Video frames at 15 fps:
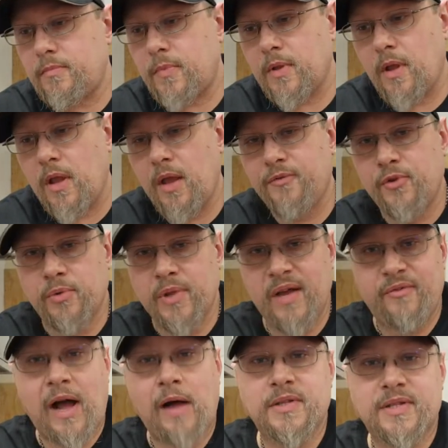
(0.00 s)
If you
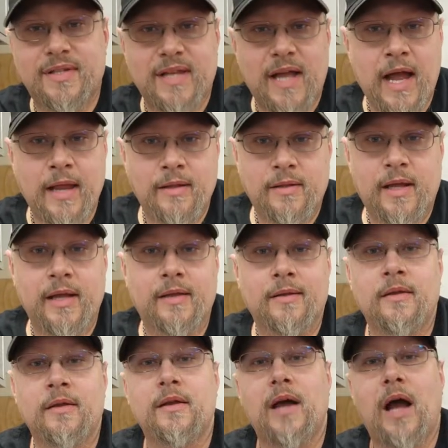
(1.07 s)
live outside, like
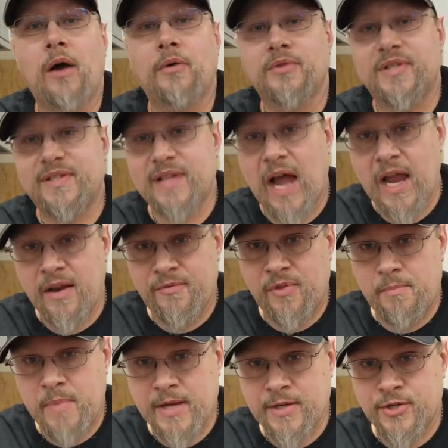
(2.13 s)
outside of the
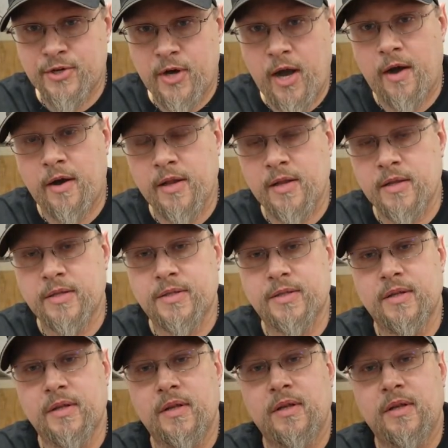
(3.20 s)
major areas,